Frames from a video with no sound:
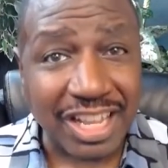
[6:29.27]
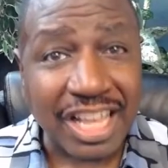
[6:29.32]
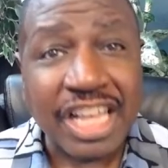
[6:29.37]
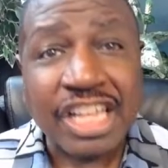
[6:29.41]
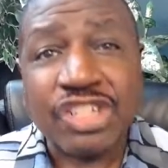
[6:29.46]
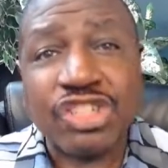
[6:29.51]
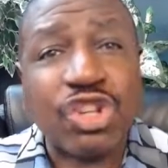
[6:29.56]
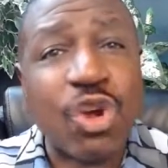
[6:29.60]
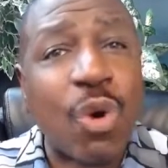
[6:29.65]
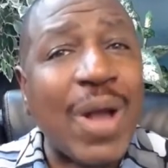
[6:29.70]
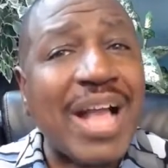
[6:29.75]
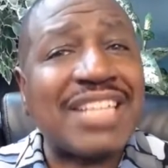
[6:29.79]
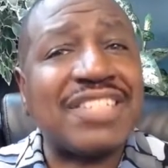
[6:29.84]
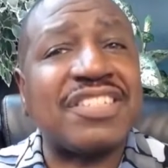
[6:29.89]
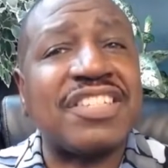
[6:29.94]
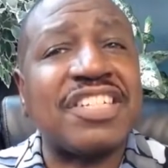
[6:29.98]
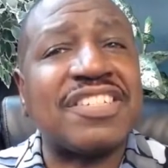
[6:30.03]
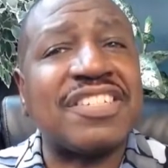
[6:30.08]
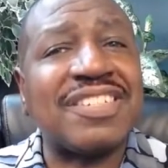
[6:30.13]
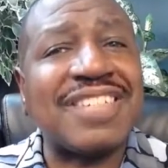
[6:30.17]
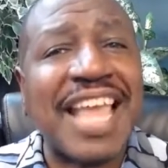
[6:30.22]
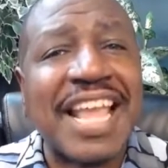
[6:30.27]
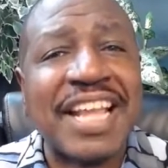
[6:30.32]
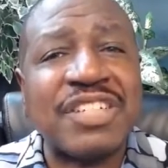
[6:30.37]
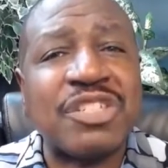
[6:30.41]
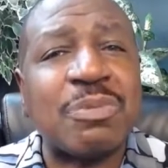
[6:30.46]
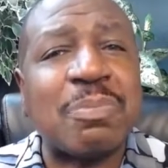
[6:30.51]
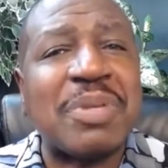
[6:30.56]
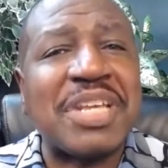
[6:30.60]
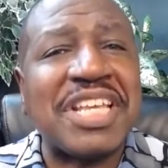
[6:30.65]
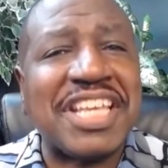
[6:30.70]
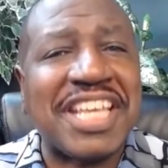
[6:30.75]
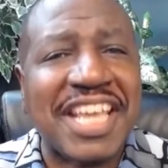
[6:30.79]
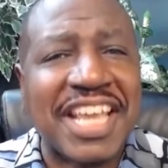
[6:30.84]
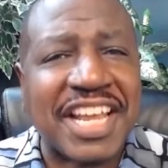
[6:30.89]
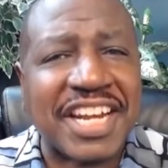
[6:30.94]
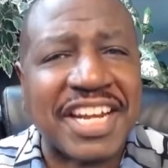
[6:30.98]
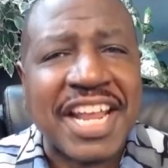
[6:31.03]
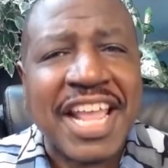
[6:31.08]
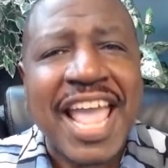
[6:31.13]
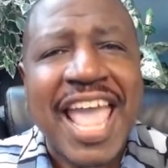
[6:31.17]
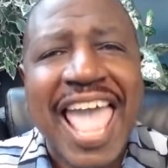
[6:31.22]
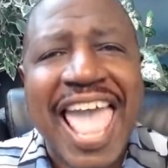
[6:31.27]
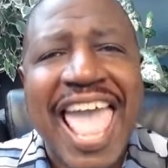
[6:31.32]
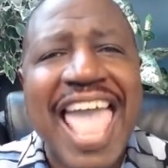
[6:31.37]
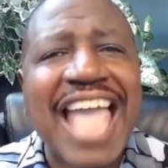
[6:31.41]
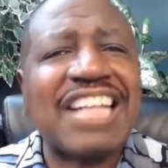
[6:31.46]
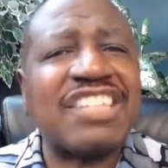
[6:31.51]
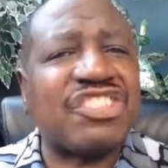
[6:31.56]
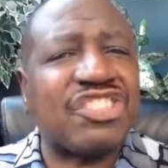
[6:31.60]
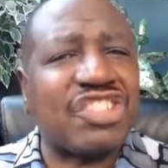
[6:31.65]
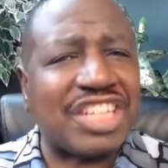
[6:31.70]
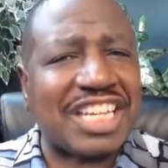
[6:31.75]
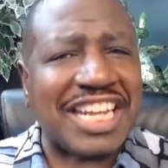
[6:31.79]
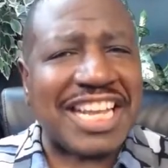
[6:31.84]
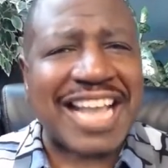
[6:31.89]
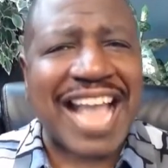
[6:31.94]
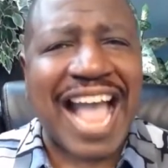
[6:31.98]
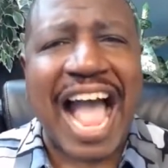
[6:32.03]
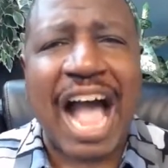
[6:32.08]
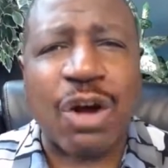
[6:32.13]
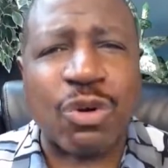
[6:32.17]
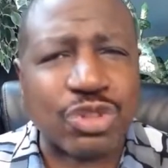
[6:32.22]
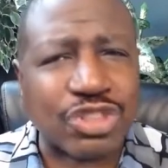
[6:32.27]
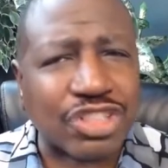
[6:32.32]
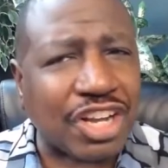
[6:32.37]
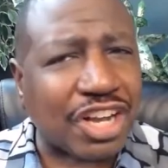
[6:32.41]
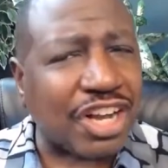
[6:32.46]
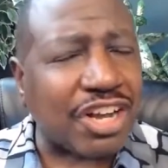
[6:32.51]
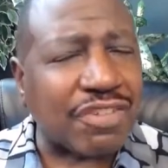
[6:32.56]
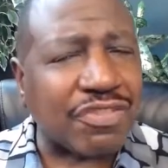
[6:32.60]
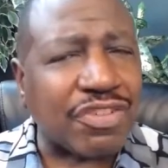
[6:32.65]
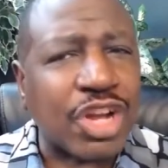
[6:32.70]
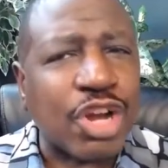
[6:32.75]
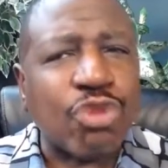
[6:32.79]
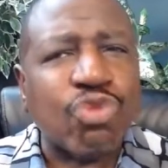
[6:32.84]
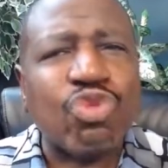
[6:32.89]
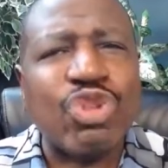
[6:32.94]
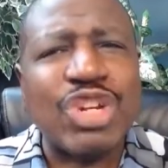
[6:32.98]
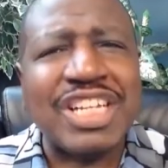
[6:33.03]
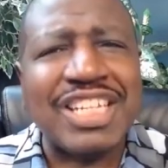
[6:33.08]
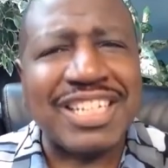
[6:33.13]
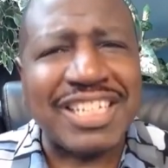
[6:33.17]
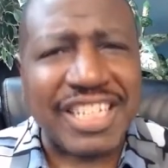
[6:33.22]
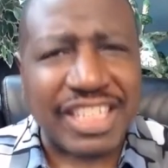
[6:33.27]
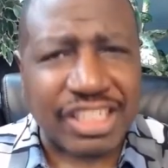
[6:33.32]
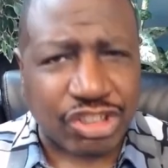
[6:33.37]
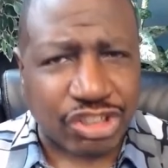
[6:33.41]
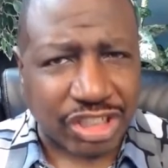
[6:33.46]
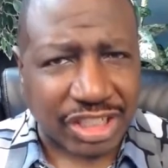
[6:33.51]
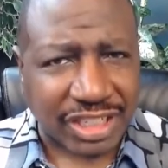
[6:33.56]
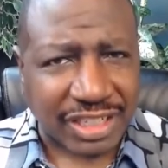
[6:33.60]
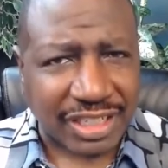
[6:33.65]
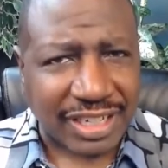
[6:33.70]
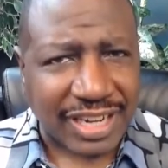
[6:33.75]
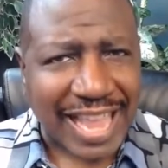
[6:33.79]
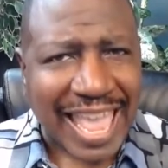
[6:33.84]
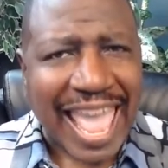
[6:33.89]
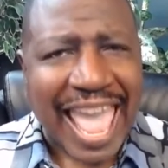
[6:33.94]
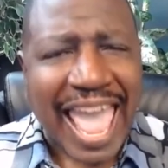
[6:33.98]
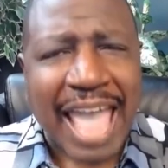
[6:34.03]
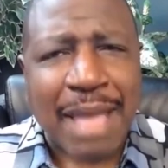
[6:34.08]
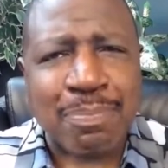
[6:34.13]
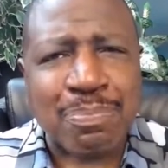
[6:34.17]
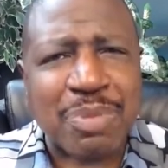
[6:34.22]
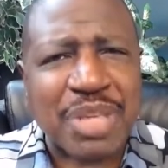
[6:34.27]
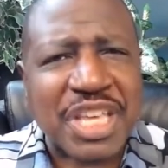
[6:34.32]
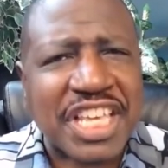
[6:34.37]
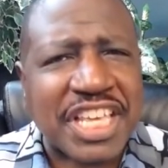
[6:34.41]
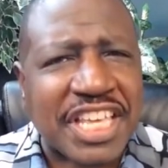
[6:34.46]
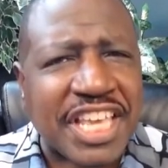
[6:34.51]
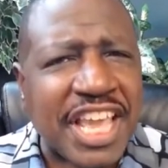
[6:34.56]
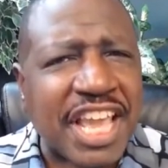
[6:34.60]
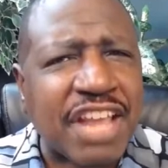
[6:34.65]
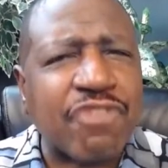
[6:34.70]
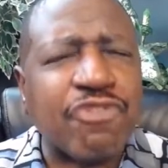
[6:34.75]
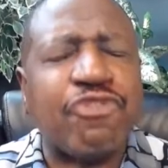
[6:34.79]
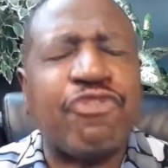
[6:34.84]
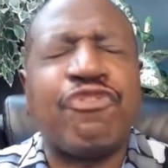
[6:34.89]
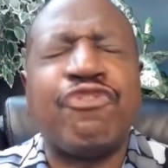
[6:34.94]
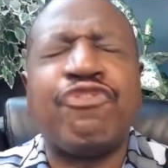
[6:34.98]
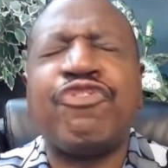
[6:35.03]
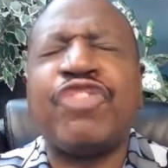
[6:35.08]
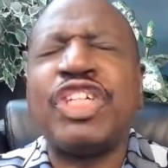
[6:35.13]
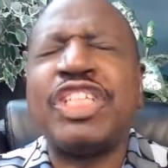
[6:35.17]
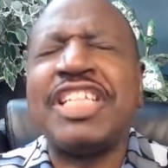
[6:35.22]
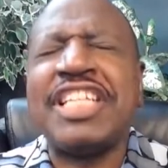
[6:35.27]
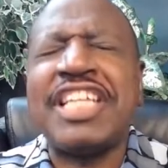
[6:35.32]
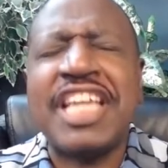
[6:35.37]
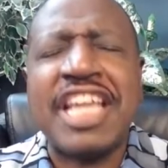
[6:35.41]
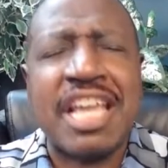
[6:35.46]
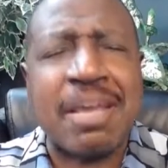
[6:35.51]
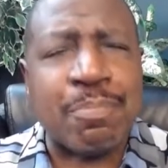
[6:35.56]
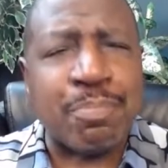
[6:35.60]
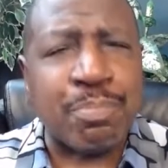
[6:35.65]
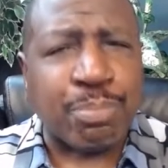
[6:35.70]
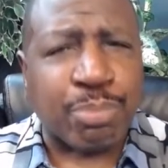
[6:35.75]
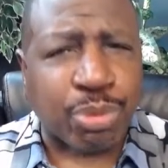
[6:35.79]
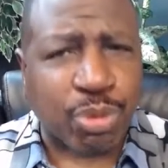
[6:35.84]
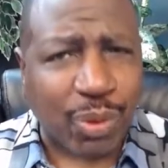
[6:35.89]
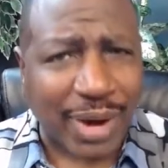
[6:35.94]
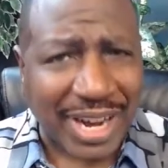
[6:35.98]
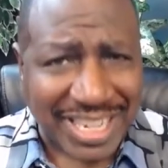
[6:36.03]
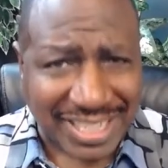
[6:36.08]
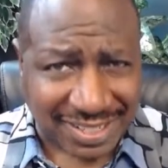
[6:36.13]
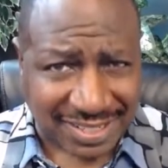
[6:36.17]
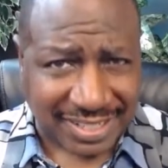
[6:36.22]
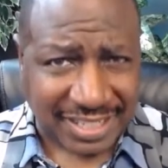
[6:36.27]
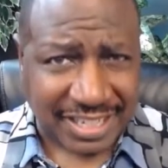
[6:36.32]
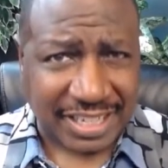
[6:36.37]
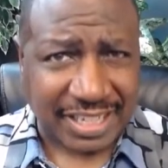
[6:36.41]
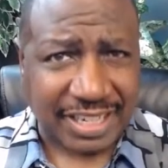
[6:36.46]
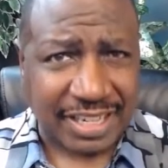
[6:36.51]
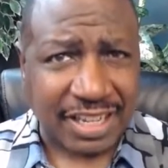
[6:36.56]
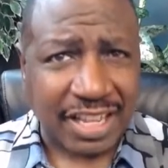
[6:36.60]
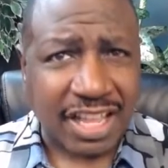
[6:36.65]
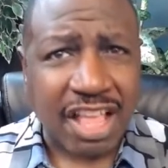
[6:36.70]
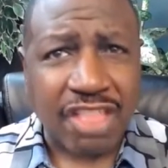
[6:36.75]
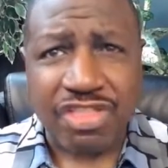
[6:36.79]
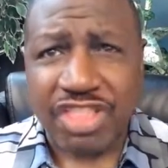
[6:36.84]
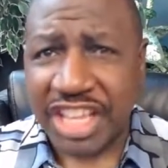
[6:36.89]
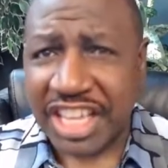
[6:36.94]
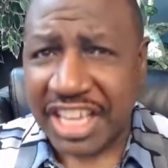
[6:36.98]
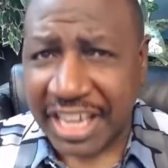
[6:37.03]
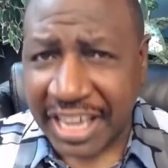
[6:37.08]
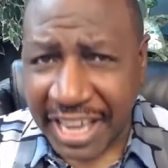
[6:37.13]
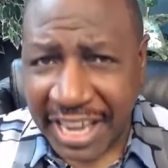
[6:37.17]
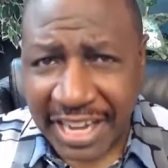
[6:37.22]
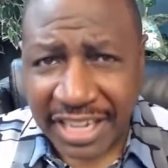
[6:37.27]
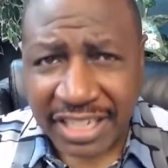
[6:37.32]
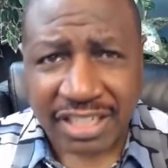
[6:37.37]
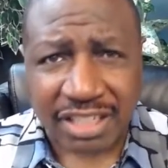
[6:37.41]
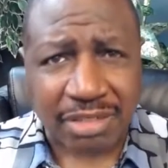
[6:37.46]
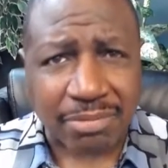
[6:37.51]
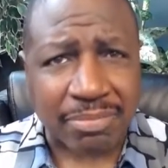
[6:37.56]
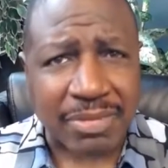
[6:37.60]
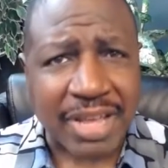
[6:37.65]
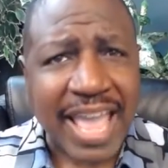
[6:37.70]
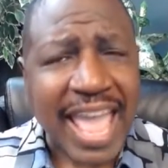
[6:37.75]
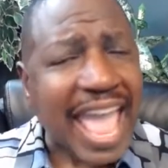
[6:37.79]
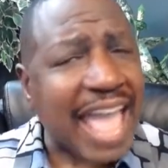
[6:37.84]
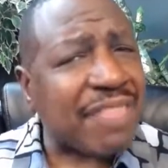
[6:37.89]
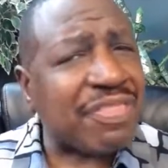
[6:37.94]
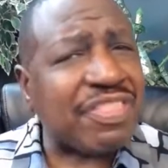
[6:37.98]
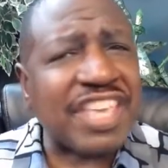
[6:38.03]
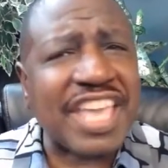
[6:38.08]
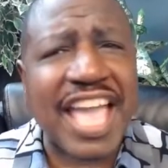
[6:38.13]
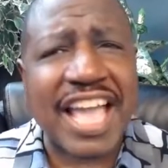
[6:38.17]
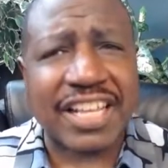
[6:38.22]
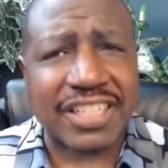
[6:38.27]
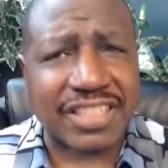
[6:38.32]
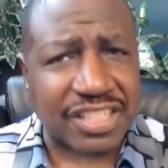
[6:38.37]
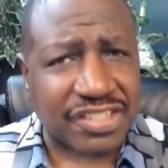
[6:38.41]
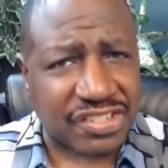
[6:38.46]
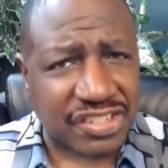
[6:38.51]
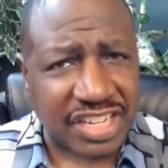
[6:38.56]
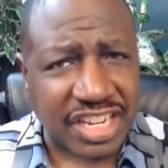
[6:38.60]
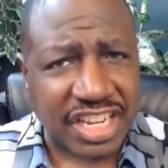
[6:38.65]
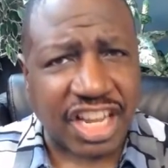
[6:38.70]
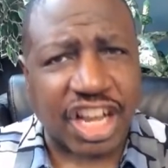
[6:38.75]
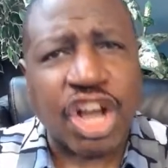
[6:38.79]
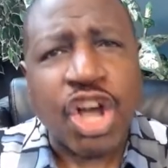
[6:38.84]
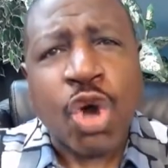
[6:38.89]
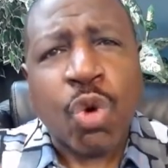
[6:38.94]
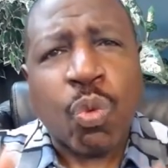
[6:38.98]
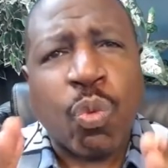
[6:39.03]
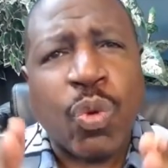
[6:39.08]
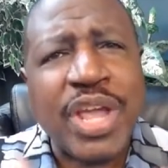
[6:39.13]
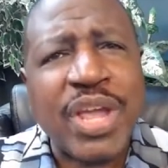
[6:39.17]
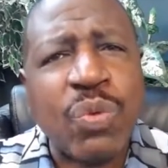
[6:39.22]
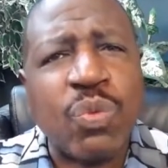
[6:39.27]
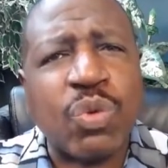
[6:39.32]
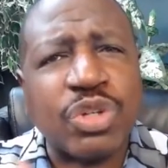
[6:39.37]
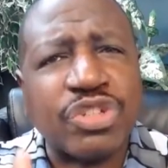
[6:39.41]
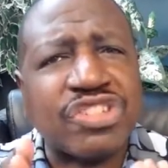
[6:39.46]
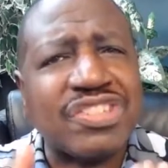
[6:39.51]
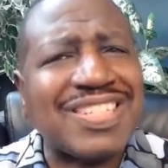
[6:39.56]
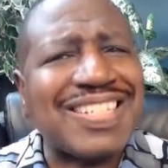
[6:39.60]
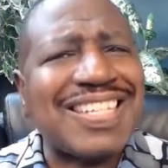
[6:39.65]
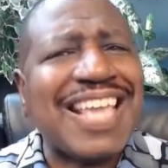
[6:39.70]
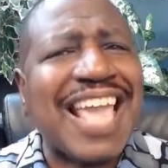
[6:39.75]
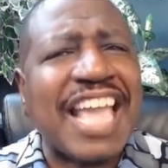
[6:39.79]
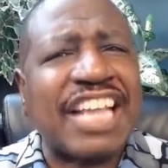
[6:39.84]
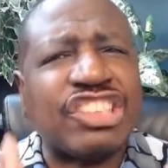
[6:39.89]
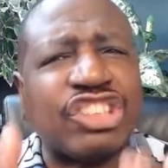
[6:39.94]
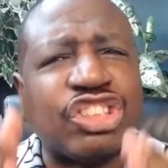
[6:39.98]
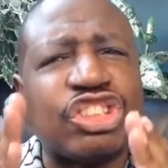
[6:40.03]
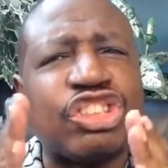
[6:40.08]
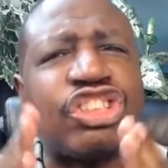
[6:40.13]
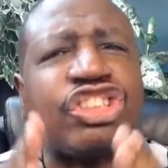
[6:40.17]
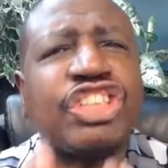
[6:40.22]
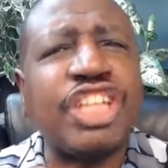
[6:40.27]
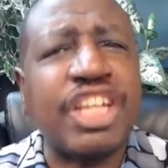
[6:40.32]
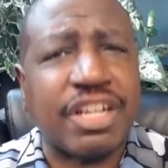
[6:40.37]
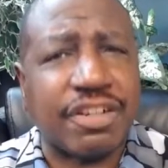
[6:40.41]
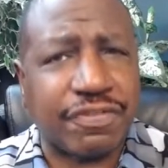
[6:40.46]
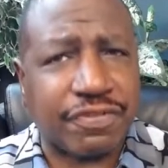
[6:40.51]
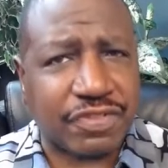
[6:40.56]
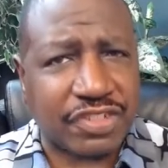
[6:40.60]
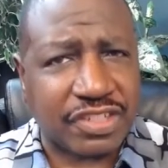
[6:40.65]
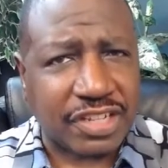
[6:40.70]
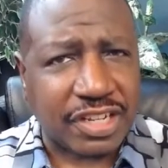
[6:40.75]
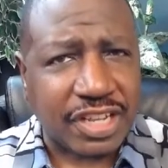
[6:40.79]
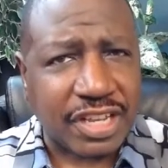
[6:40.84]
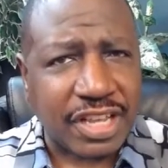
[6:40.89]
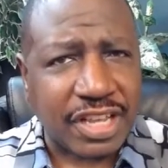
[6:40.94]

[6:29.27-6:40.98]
So as the saints begin exiting out of religion and begin fully embracing the kingdom and the Ekklesia, we will see a shift